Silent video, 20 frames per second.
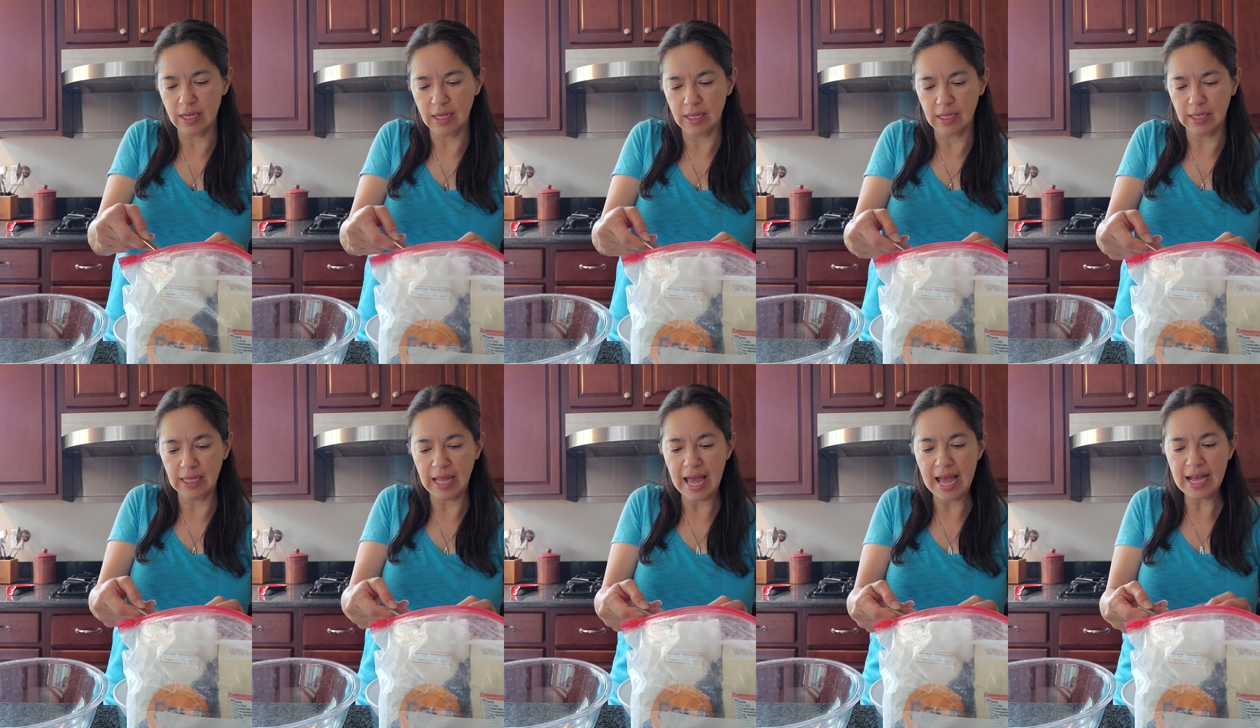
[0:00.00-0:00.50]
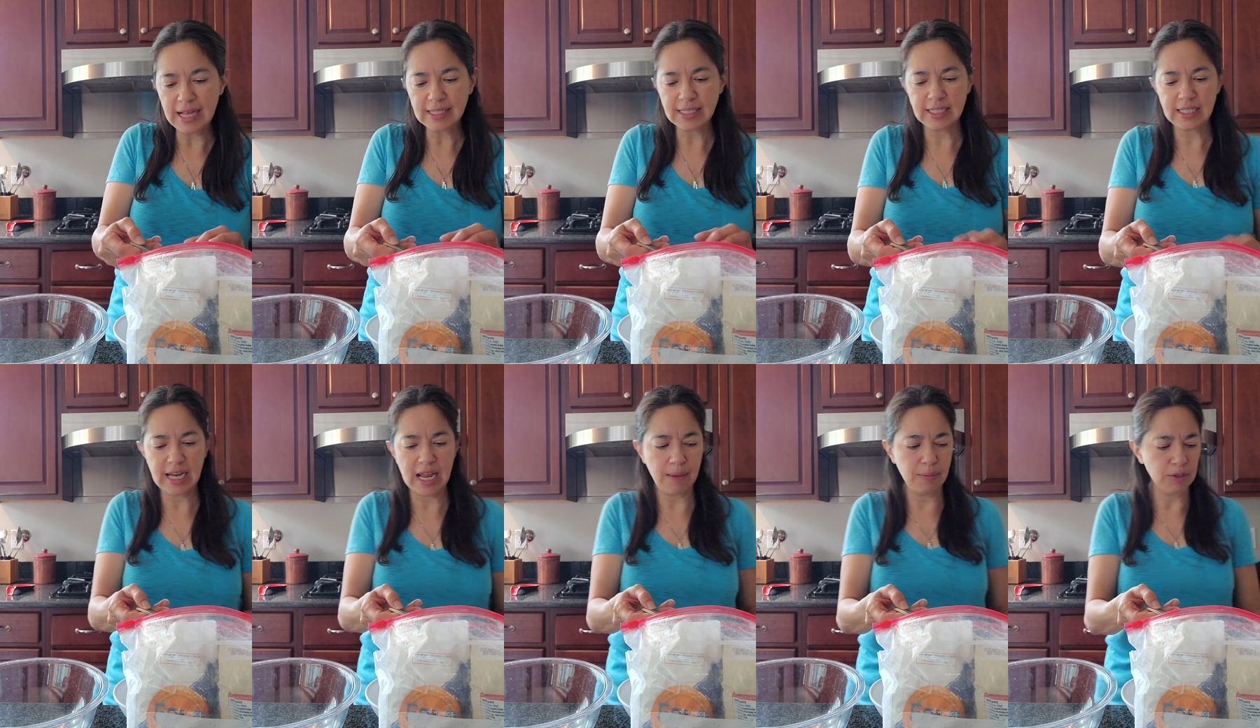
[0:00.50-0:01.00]

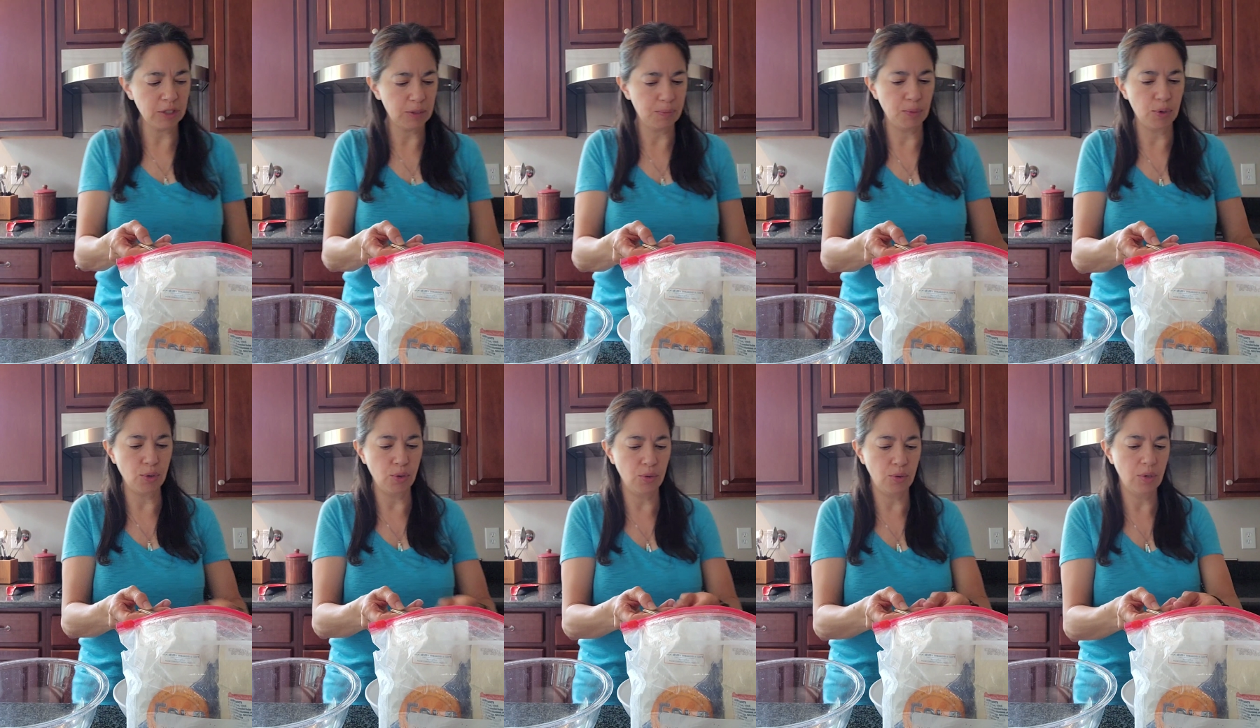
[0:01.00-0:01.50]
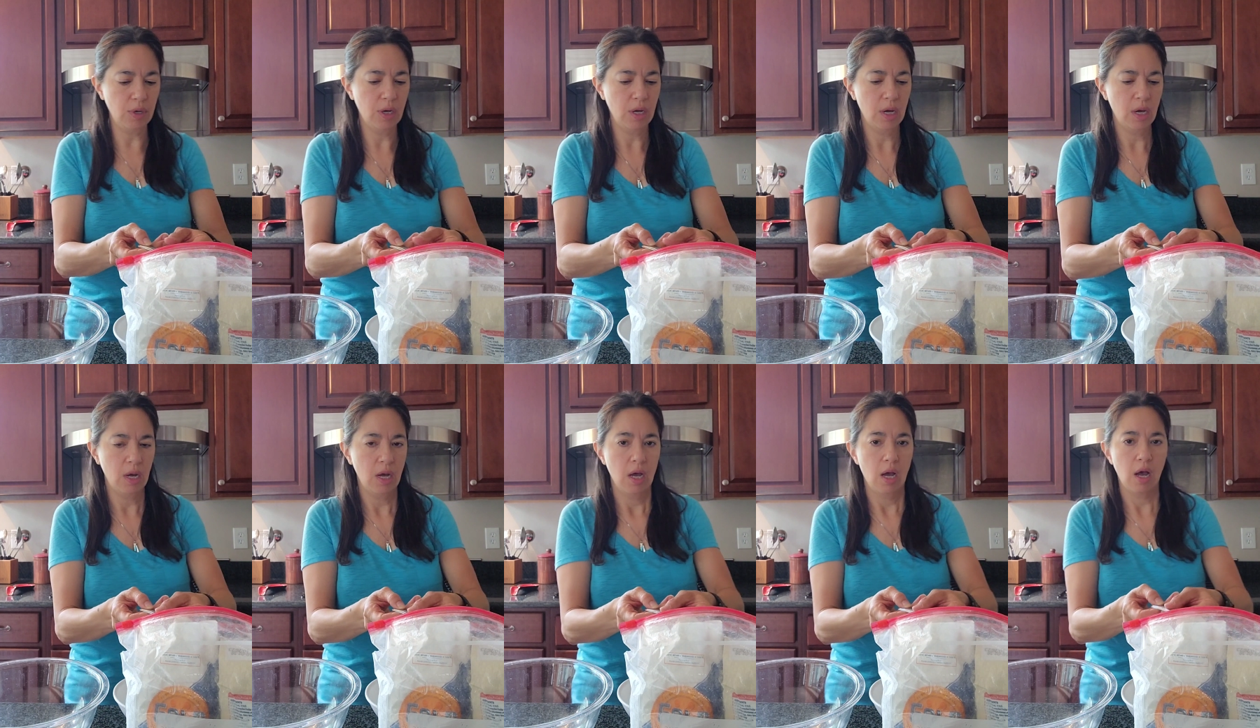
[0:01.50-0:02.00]
last tablespoon
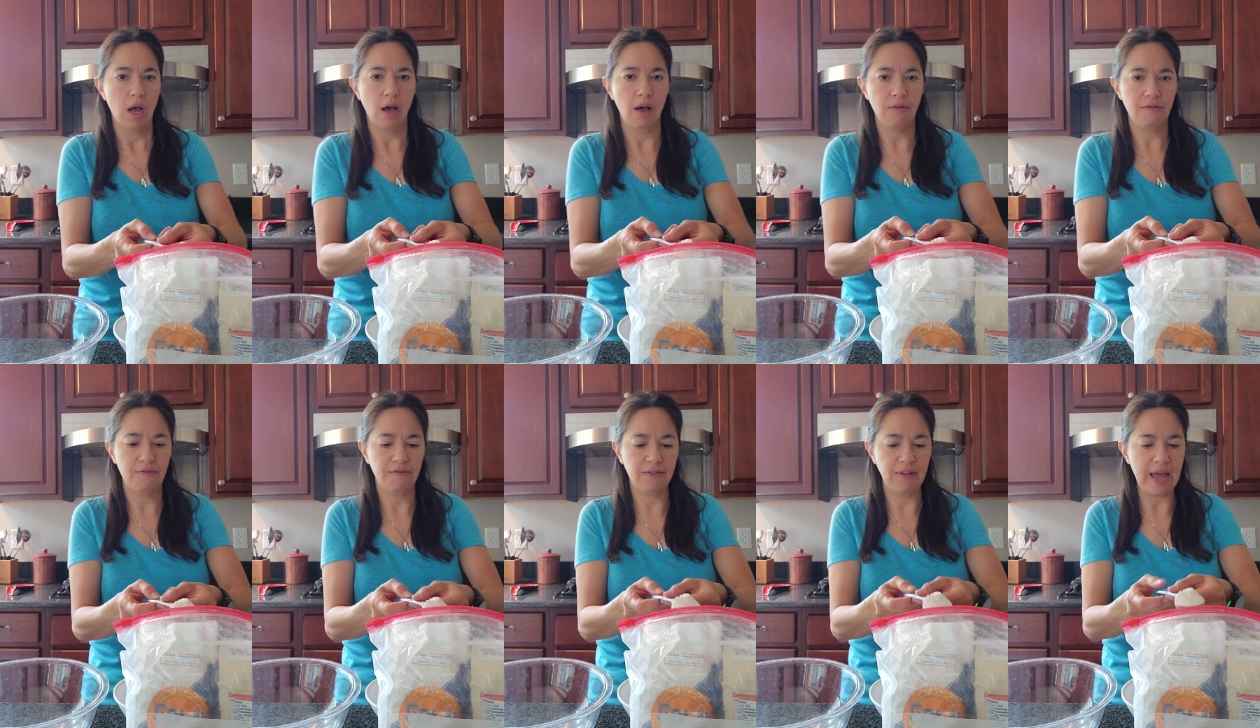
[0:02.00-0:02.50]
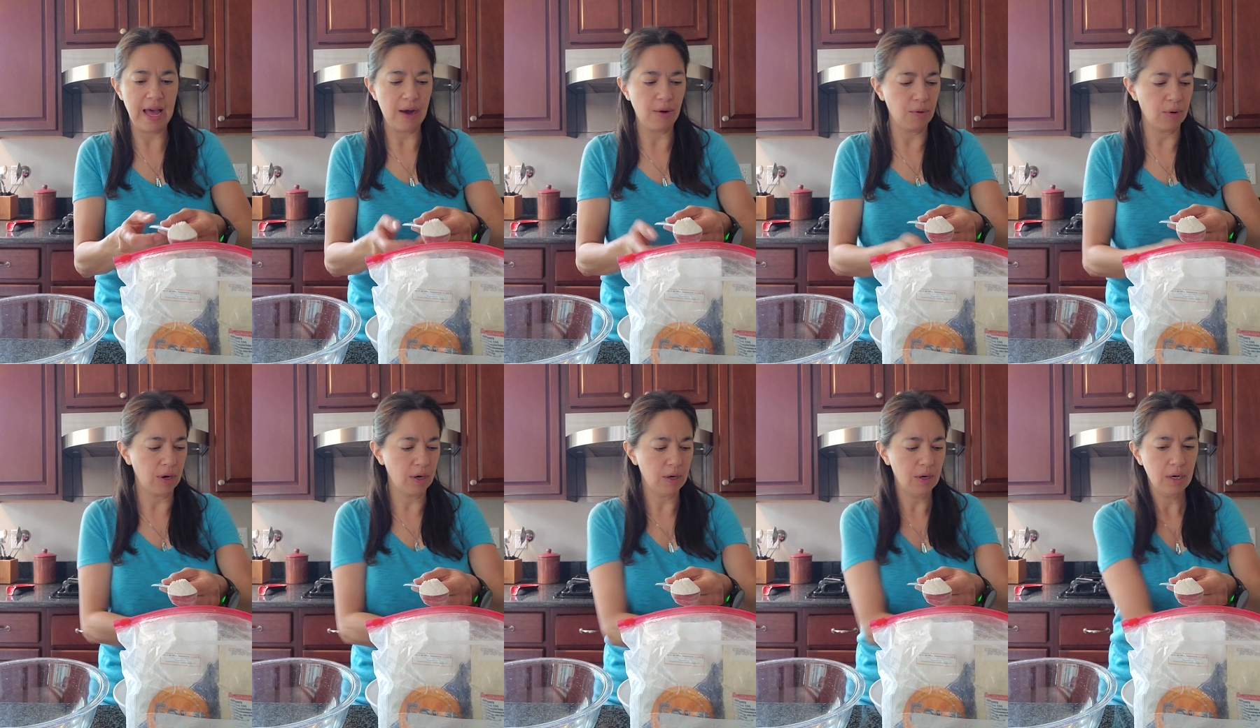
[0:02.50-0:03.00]
of
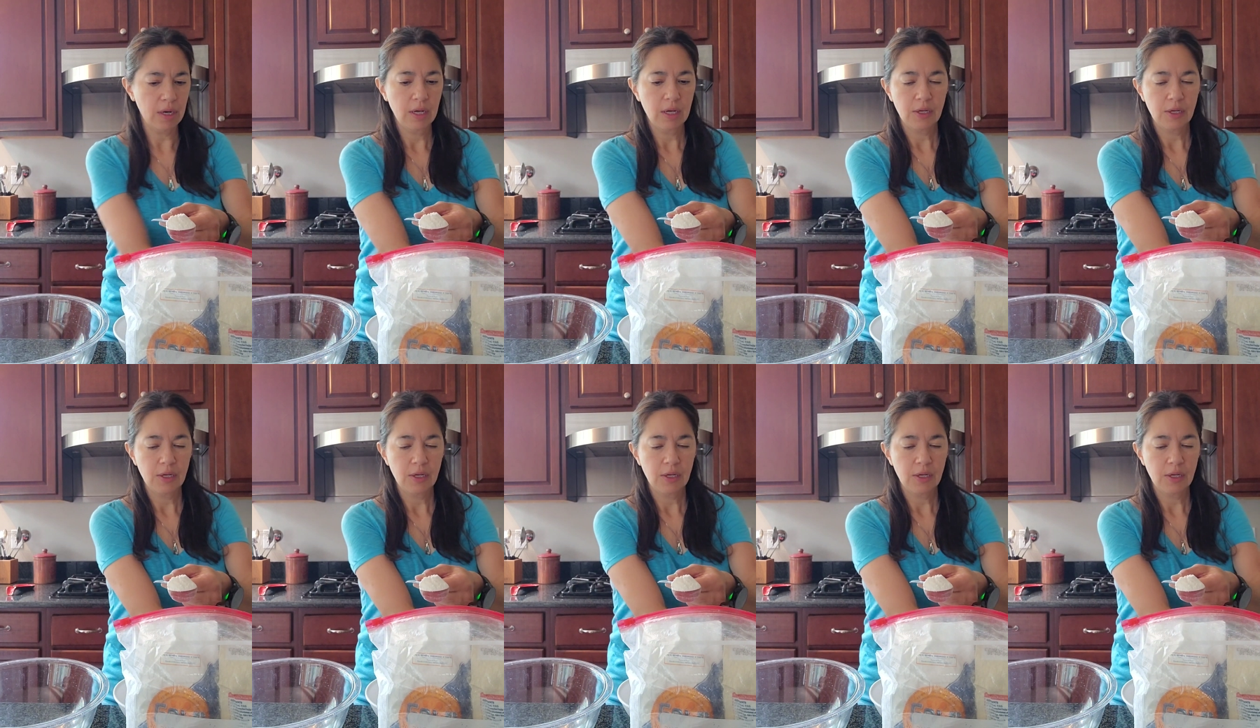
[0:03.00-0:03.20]
flour.